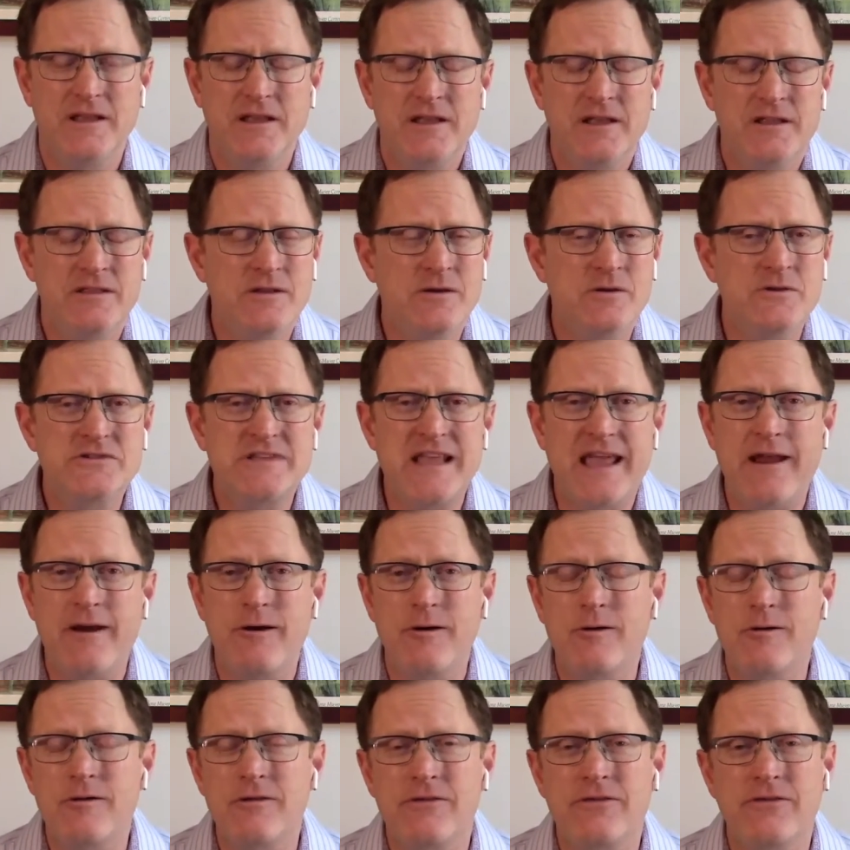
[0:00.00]
And those
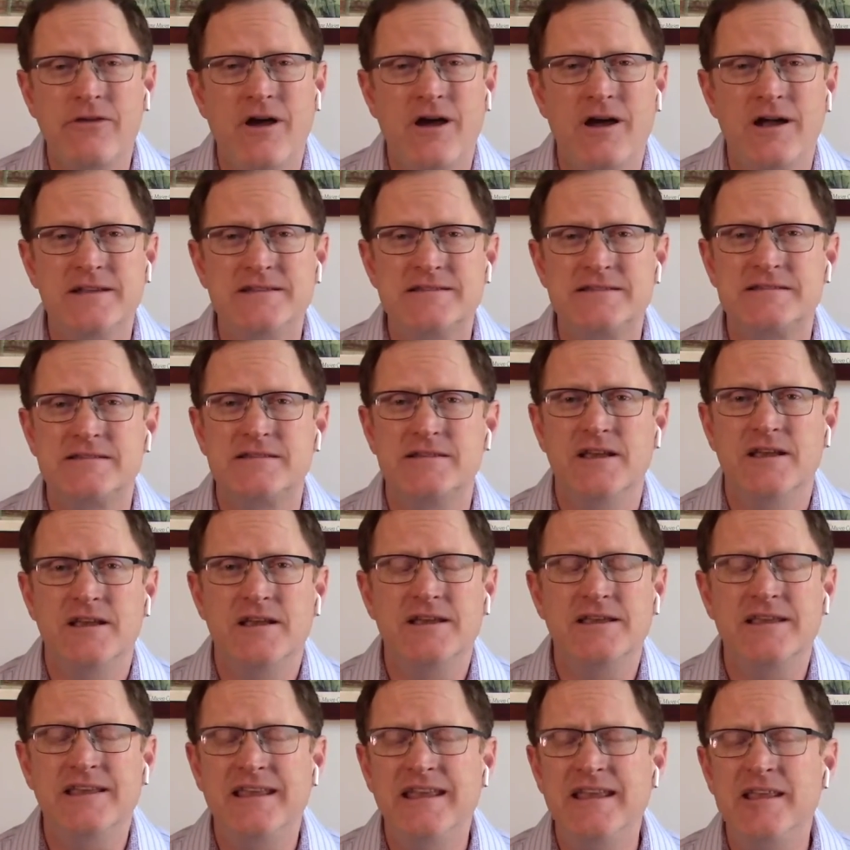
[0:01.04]
error thoughts
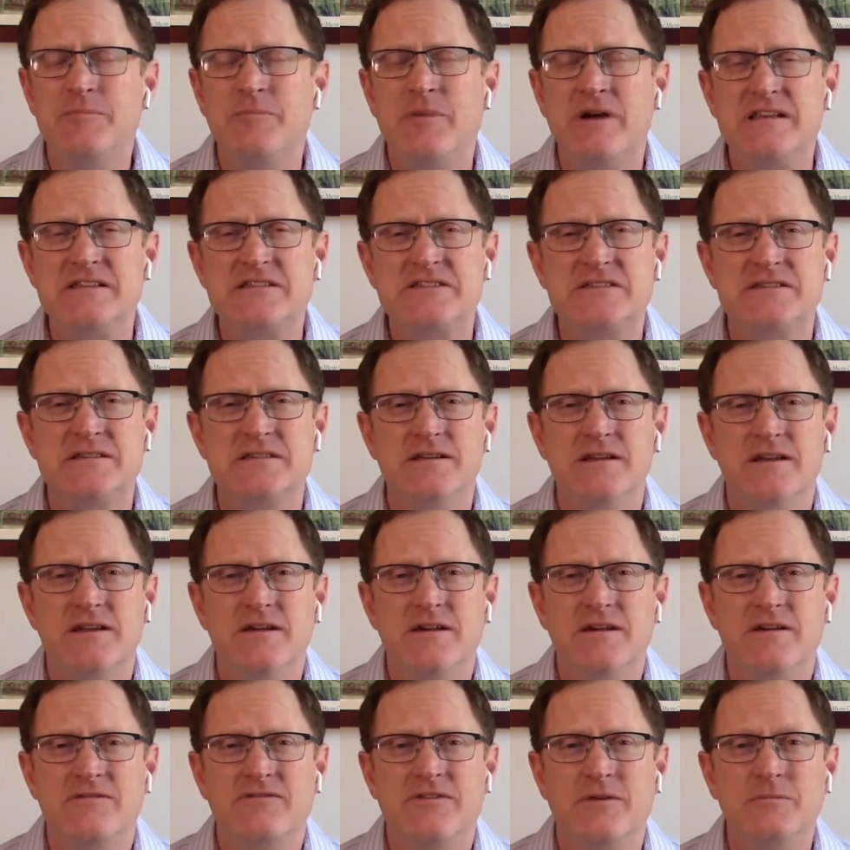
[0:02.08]
keep us
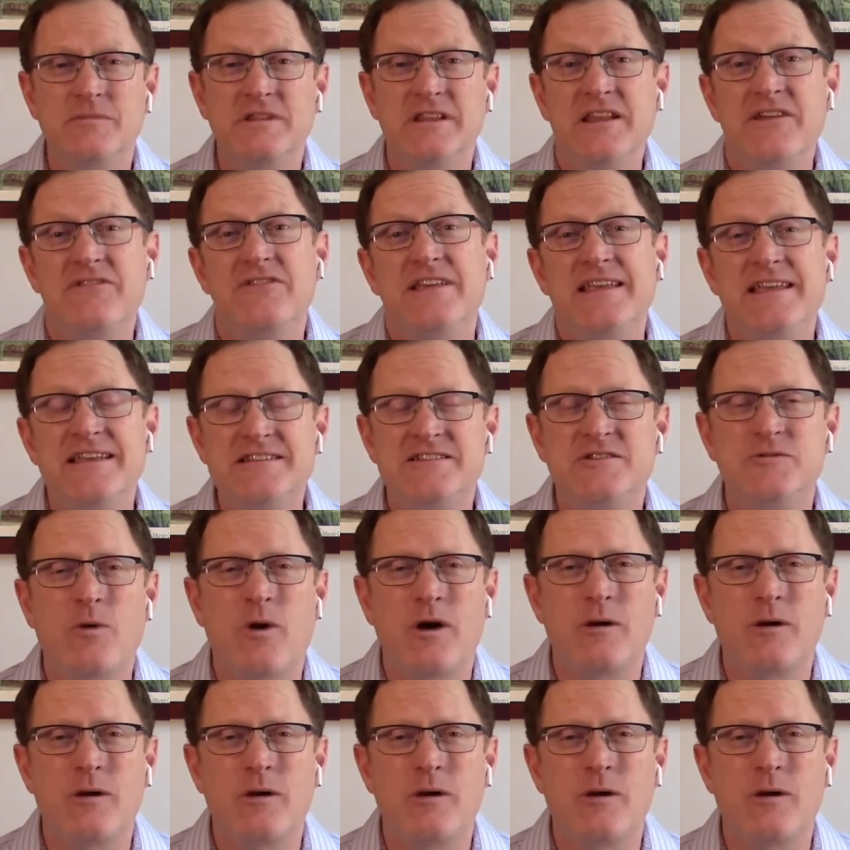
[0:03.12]
from living into our